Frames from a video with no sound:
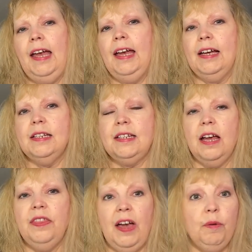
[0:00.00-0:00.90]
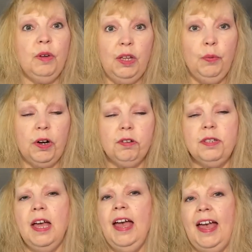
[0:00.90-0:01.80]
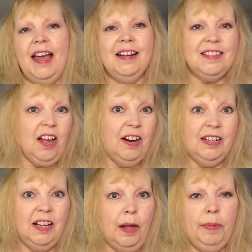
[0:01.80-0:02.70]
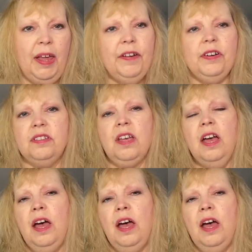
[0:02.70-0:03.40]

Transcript: And uh, that really works. And it's gone in a couple hours.